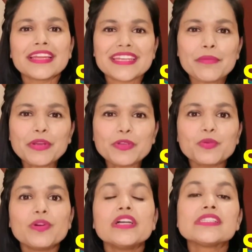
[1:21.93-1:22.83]
Number
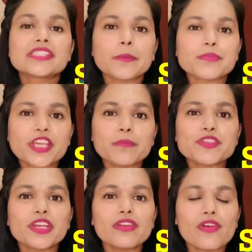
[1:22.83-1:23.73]
2,
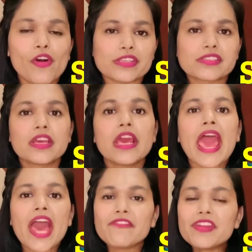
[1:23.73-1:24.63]
subscription cost.
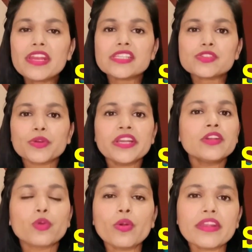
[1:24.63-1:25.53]
Every
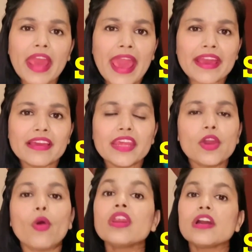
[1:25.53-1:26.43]
restaurant don't agree
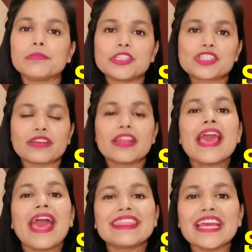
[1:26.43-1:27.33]
on commission,
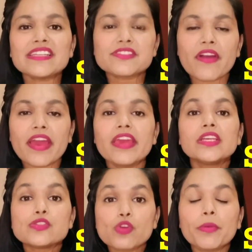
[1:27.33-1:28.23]
and that's why
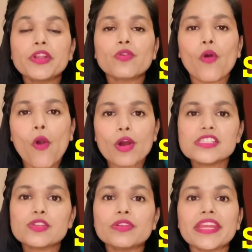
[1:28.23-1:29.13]
Zomato
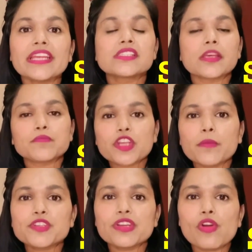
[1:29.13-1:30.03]
also takes
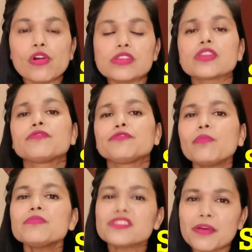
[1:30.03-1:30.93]
subscription cost
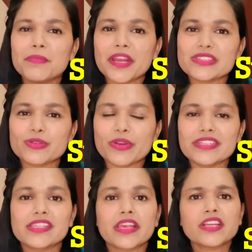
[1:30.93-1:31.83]
from some
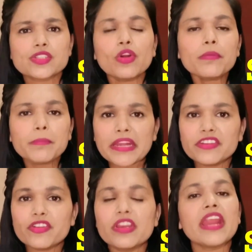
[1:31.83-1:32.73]
restaurants. It's not
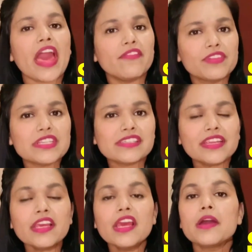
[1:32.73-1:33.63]
mandatory in every
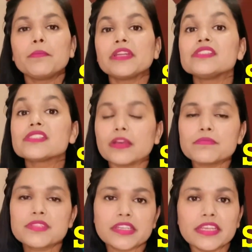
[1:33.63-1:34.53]
city, but in
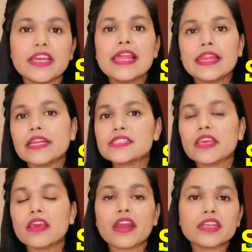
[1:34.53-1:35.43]
some city. Let's
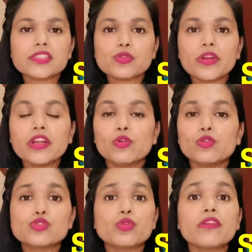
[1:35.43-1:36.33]
say a restaurant
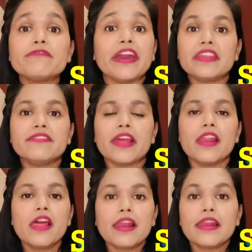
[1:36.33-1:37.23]
who's doing very
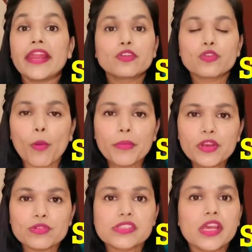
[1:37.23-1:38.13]
well, like
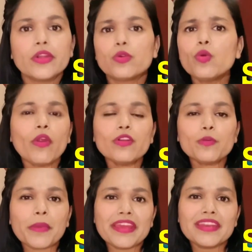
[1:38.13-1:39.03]
Domino's, don't want to
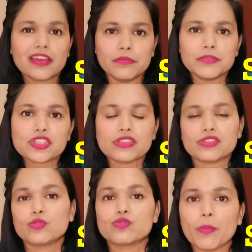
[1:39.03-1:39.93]
pay any
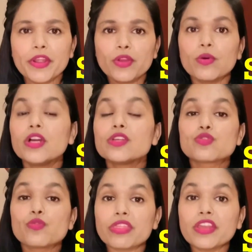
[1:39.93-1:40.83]
commissions to Zomato.
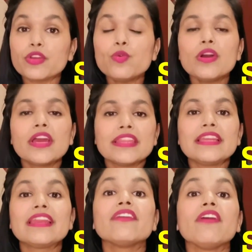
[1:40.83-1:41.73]
So what they do, they
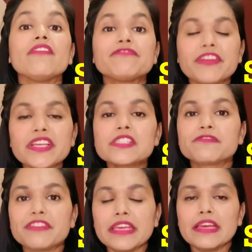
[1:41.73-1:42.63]
give a fixed
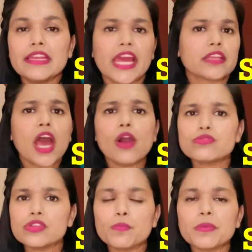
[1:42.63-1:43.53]
fee like
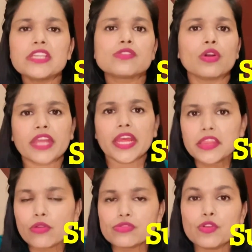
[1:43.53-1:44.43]
1000 rupees or
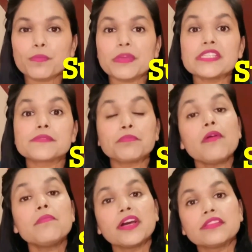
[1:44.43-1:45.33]
10,000 rupees
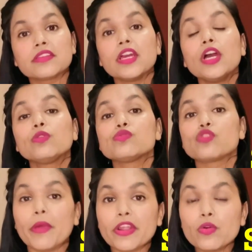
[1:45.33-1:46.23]
per month to
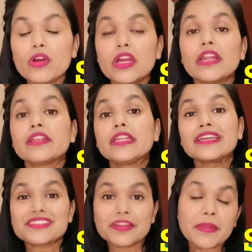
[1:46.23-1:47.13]
Zomato.
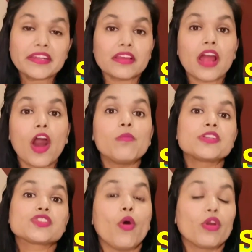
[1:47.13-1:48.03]
Doesn't matter how
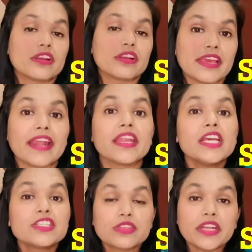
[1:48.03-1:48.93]
much order they
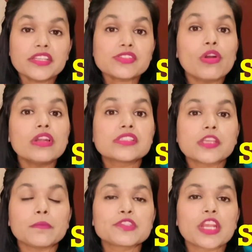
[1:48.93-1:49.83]
get. So that is called
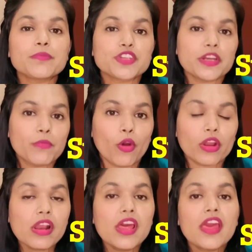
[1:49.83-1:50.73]
subscription
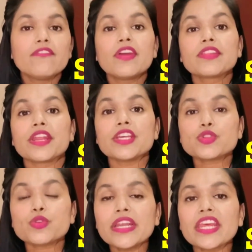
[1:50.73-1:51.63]
model, where the
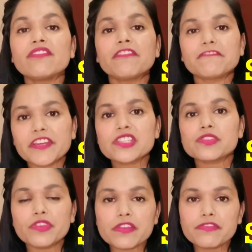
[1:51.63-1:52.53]
restaurant give a
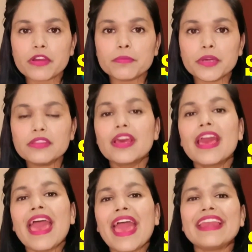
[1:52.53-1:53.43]
fixed fee per month
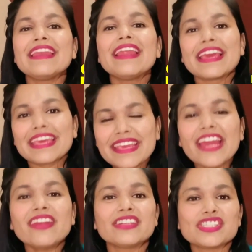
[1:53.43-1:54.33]
and
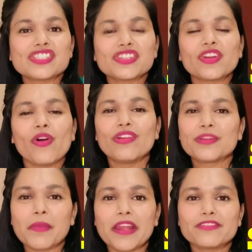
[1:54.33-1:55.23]
get registered on the
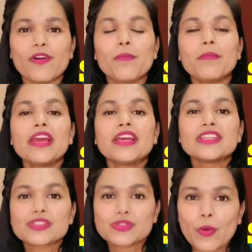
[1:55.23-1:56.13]
platform.
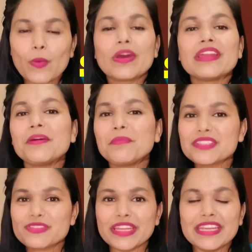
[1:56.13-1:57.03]
So number
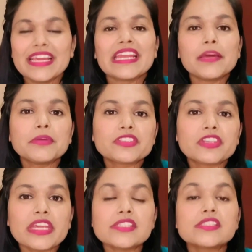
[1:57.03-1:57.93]
3
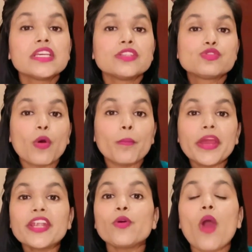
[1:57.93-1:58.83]
is
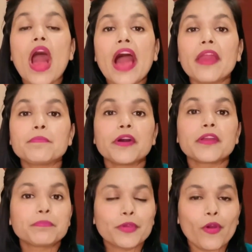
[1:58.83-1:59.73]
Zomato Hyper
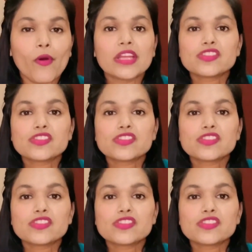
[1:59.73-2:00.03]
Pure.